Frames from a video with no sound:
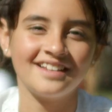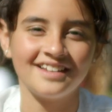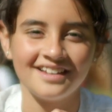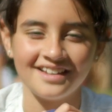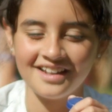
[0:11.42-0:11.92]
a
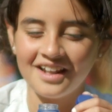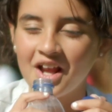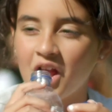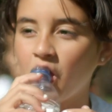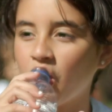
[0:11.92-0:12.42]

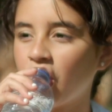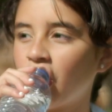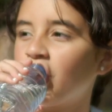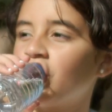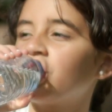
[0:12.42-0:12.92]
bottle or
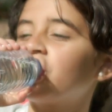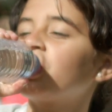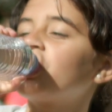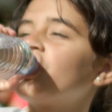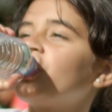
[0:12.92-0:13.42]
flowing
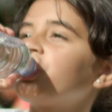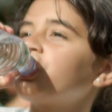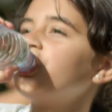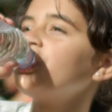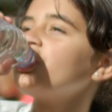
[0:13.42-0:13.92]
from your
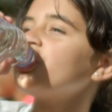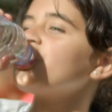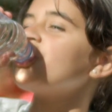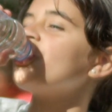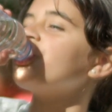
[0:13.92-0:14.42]
tap,
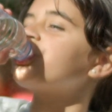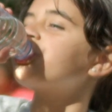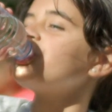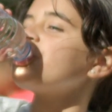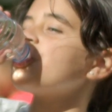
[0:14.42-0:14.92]
comes
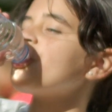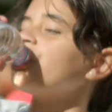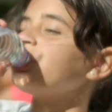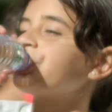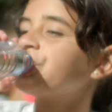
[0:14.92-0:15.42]
from the
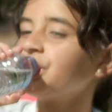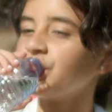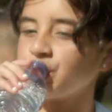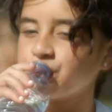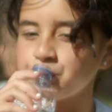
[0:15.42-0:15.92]
only source